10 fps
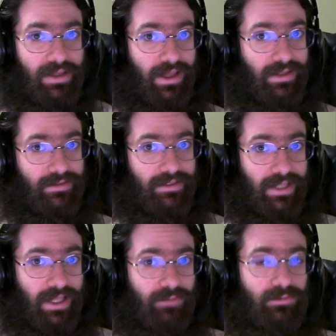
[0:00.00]
and
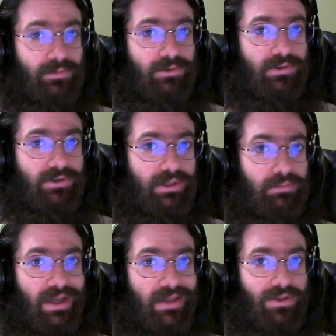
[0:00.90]
today we will look at
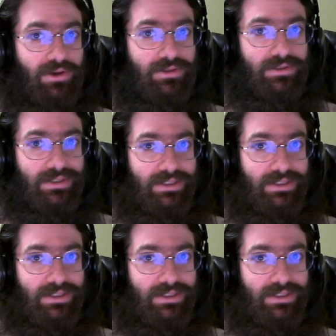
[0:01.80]
Python's